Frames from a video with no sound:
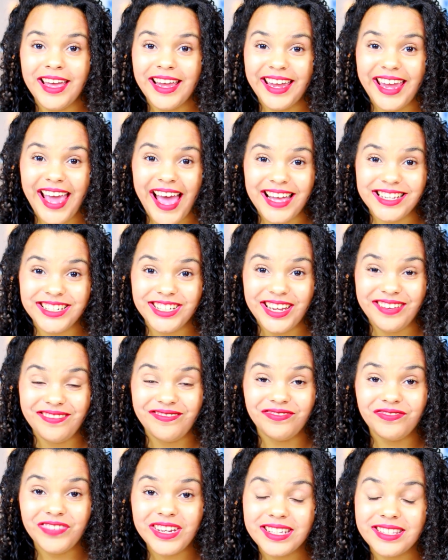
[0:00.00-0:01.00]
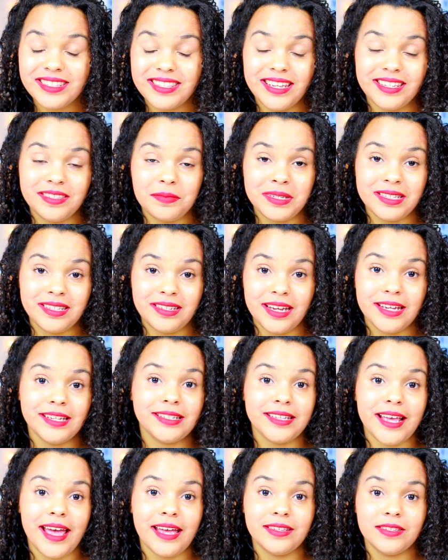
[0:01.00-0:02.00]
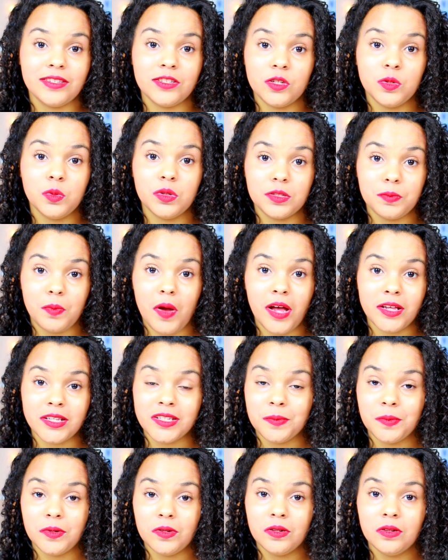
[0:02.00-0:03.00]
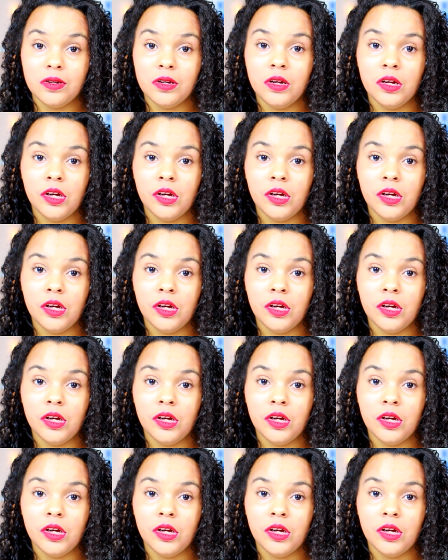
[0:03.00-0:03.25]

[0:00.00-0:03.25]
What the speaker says: catch, and fix these mistakes as soon as possible.